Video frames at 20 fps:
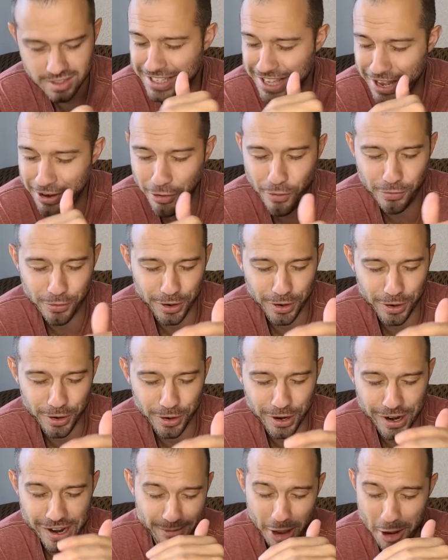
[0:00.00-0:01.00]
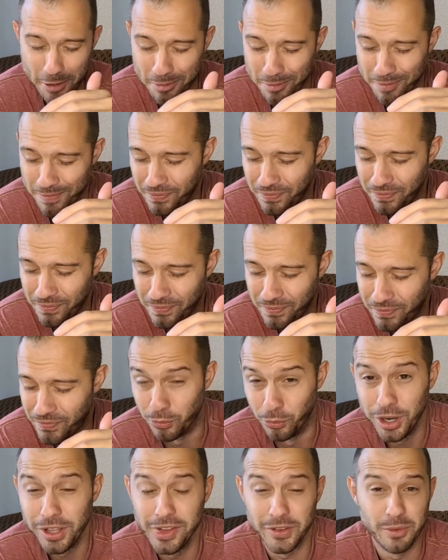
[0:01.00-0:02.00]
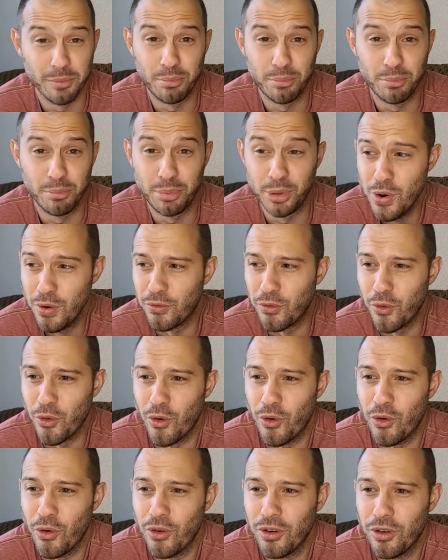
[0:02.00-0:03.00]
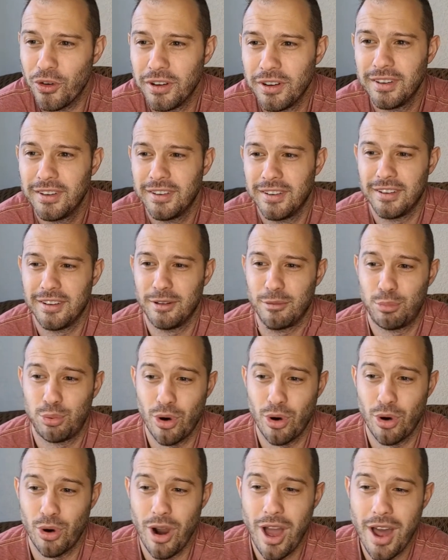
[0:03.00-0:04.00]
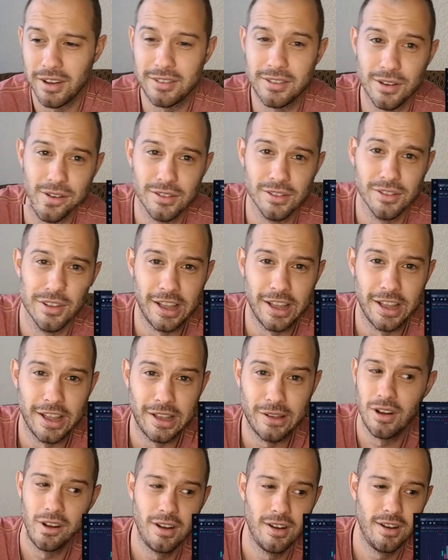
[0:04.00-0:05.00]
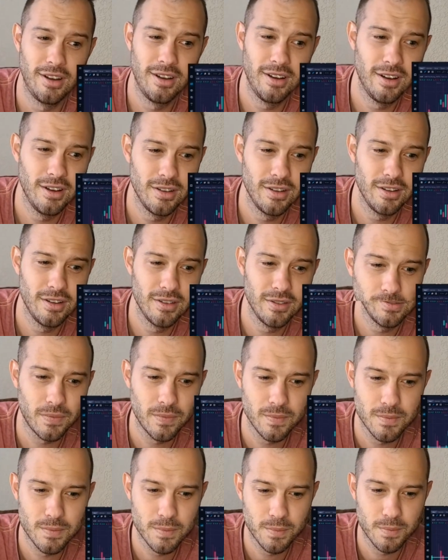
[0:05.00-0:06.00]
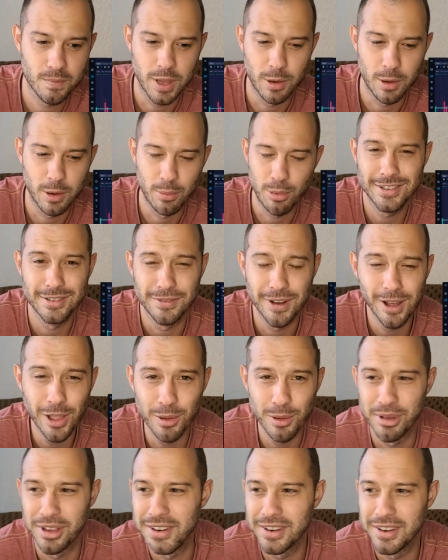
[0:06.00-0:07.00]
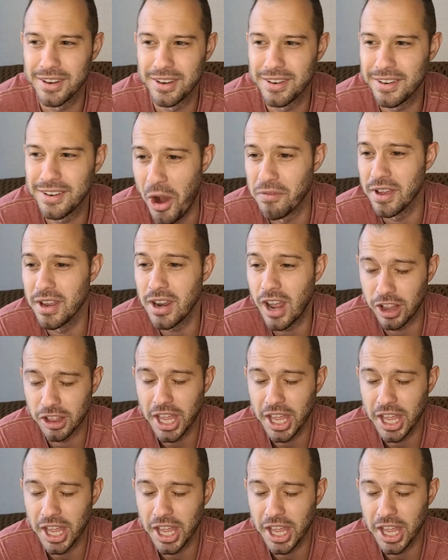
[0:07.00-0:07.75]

They sent over a, a really beautiful product, like uh, product development of it.